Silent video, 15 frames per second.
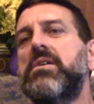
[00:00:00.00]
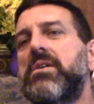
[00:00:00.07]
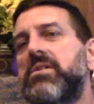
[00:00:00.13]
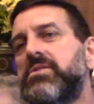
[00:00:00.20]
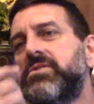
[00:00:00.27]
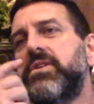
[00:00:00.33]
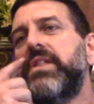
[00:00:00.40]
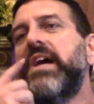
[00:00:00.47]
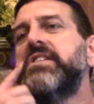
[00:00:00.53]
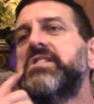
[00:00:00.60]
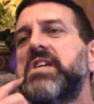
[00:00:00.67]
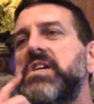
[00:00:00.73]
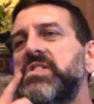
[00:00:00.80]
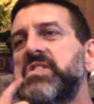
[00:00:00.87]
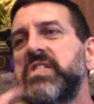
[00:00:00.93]
So that
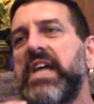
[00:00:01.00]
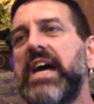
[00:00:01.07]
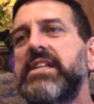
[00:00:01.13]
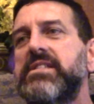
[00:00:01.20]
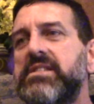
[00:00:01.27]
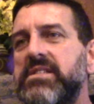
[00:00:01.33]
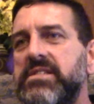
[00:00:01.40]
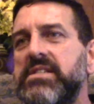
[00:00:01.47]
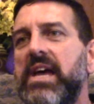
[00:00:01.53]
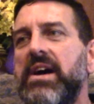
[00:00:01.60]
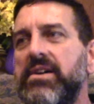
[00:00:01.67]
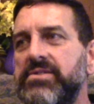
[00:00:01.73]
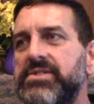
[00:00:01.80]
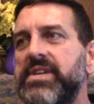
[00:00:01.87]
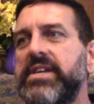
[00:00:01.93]

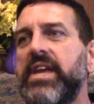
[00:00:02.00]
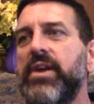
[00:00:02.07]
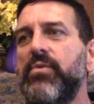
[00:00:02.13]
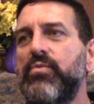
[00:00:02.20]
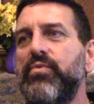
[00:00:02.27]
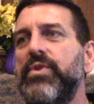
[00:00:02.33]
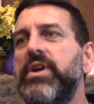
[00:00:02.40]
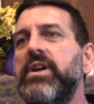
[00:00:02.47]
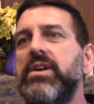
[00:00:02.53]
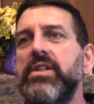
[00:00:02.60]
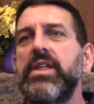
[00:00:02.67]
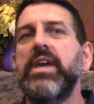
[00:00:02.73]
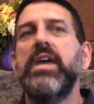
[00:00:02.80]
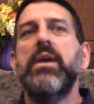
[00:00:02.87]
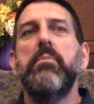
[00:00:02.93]
sounds like a
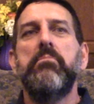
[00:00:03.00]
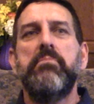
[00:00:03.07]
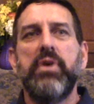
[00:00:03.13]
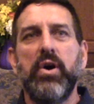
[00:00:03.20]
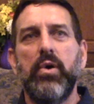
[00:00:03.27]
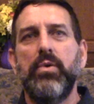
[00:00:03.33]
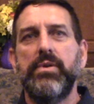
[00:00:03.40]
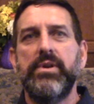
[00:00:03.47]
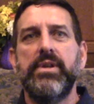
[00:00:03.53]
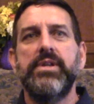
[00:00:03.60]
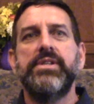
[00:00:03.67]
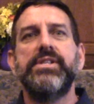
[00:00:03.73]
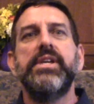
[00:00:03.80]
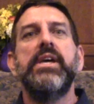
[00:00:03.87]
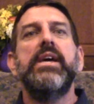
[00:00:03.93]
really
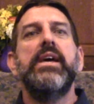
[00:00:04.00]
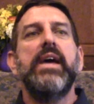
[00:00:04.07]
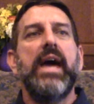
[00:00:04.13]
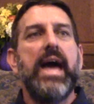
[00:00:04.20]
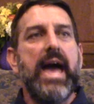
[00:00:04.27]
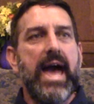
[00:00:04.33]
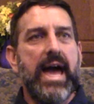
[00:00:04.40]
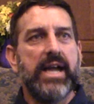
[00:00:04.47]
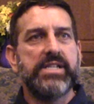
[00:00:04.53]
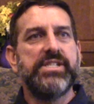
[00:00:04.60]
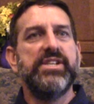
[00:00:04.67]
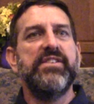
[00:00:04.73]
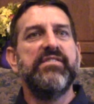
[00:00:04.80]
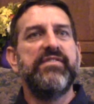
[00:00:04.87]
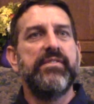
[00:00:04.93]
potent,
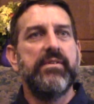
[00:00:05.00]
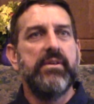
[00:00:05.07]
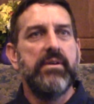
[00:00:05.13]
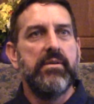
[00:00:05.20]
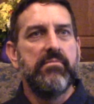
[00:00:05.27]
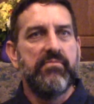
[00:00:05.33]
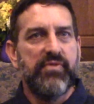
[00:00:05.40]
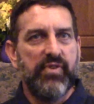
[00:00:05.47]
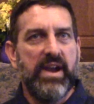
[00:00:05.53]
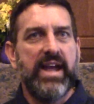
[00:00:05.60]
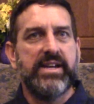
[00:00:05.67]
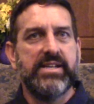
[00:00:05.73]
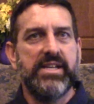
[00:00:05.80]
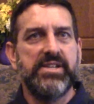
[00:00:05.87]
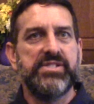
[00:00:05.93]
active
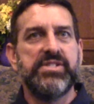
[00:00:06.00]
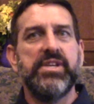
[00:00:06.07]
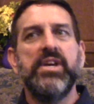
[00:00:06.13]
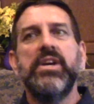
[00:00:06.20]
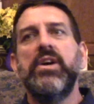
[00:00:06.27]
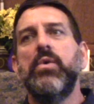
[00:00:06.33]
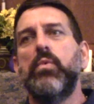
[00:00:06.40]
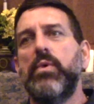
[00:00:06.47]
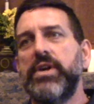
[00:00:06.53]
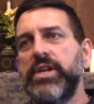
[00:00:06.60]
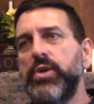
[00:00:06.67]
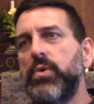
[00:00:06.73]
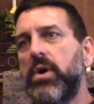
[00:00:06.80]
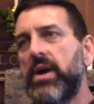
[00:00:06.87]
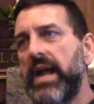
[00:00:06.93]
practice where
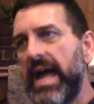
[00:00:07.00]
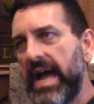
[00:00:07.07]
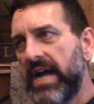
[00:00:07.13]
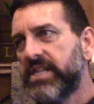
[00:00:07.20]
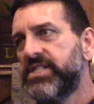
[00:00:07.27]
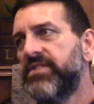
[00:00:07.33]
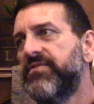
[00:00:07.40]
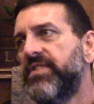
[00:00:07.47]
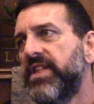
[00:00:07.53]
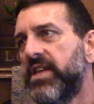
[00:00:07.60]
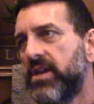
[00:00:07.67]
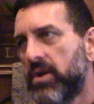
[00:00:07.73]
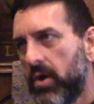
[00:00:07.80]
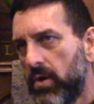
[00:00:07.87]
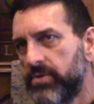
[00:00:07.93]
you are actively
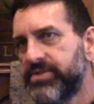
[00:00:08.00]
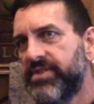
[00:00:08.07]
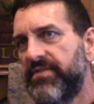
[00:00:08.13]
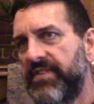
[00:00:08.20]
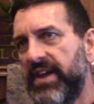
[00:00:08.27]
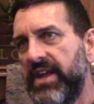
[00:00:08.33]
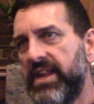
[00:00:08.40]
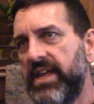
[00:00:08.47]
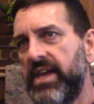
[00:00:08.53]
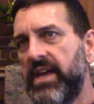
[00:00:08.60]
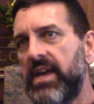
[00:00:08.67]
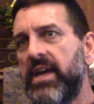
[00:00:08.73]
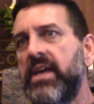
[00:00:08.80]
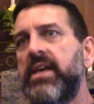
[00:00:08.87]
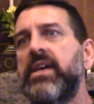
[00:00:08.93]
cultivating
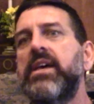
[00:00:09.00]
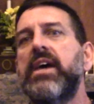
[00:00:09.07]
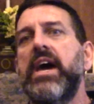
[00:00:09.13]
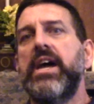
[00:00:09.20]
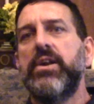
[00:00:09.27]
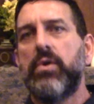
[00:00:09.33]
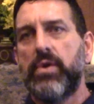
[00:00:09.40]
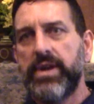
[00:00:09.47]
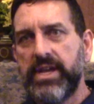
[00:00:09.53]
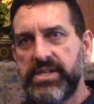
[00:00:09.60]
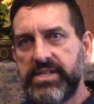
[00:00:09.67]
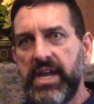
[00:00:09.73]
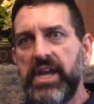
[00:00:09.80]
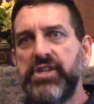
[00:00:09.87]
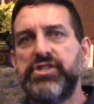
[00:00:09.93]
an
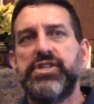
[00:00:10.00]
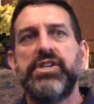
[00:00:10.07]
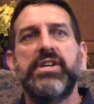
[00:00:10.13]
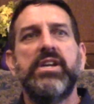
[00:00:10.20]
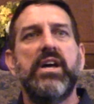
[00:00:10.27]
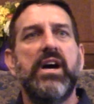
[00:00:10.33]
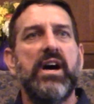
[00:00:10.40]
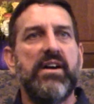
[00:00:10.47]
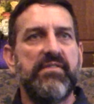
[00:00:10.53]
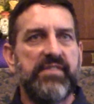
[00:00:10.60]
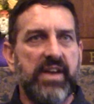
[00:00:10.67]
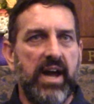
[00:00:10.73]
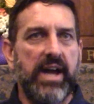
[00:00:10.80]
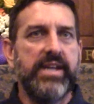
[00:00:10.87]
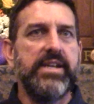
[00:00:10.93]
orientation of
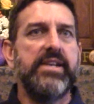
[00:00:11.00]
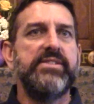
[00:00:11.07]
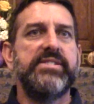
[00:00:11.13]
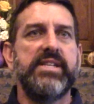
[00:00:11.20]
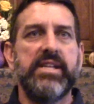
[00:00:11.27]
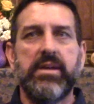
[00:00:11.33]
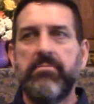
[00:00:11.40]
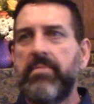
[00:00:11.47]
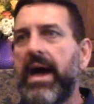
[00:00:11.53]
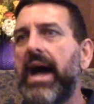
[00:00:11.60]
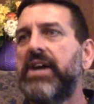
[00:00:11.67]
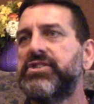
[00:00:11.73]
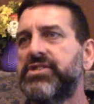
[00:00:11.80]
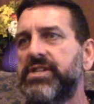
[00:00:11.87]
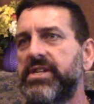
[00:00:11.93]
kindness and
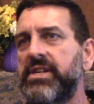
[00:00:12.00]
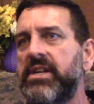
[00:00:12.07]
compassion,